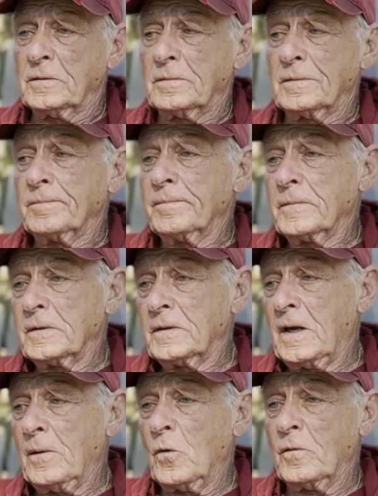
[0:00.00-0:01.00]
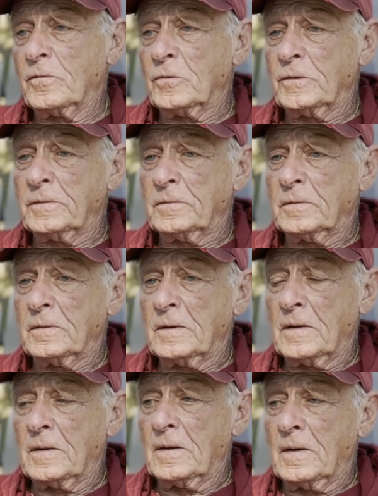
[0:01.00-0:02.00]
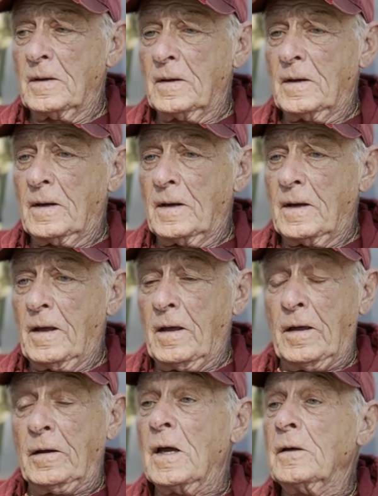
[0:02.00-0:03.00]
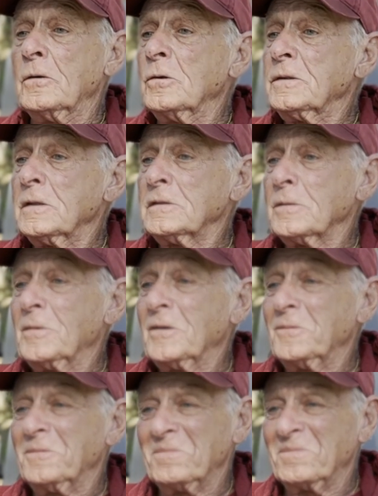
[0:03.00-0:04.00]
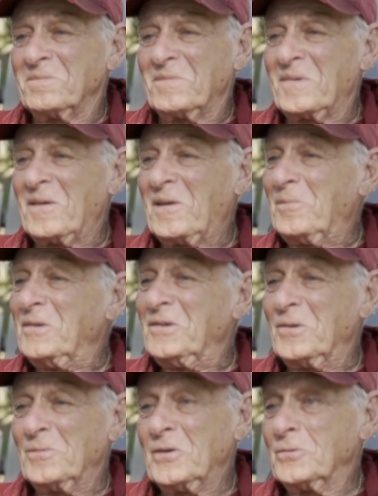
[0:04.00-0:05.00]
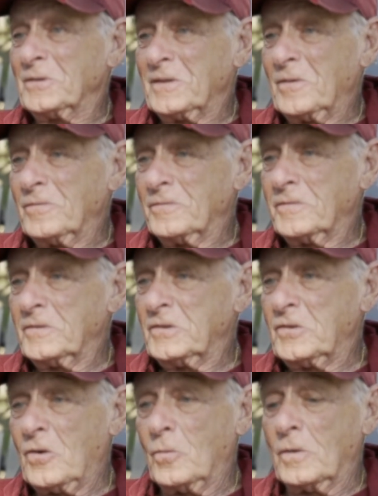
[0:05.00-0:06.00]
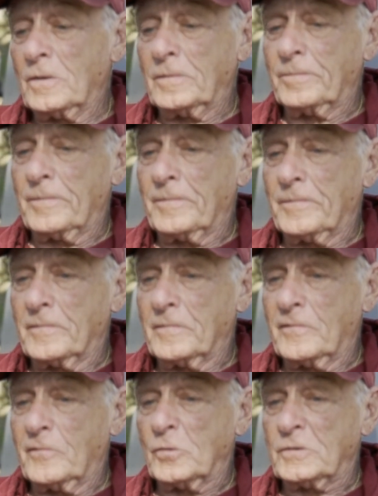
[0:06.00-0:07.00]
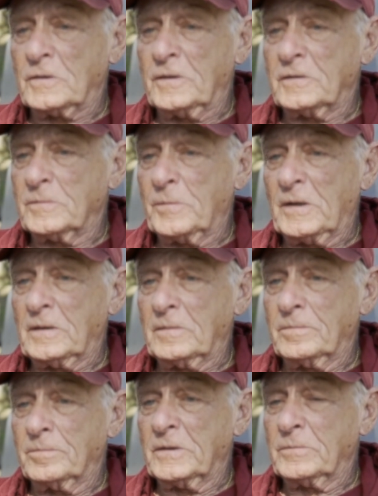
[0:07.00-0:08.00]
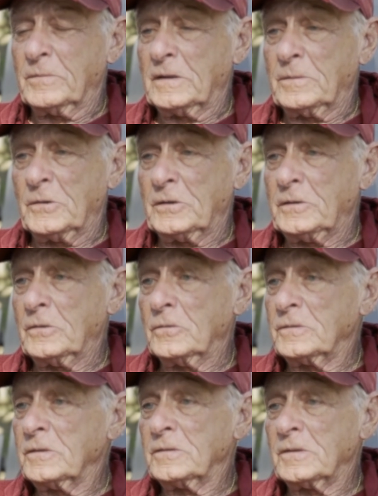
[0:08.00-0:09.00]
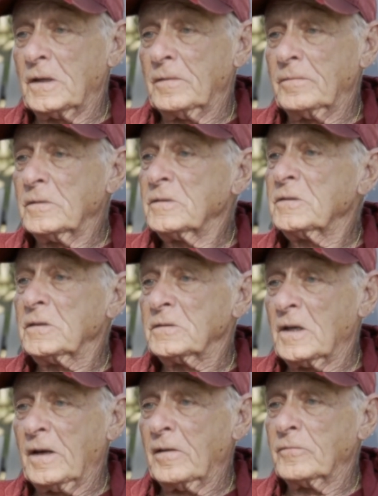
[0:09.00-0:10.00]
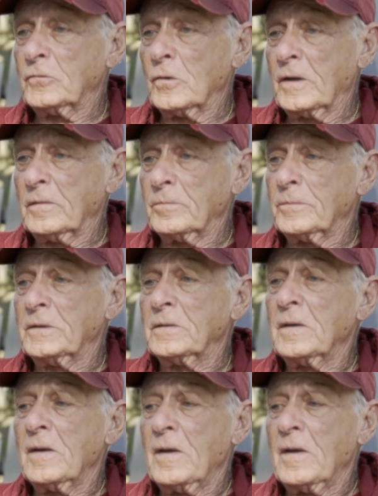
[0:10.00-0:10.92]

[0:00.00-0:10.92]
and came over, and I know what that's about. I've been there my own self. So fortunately, it's been many, many years since I have drank. But,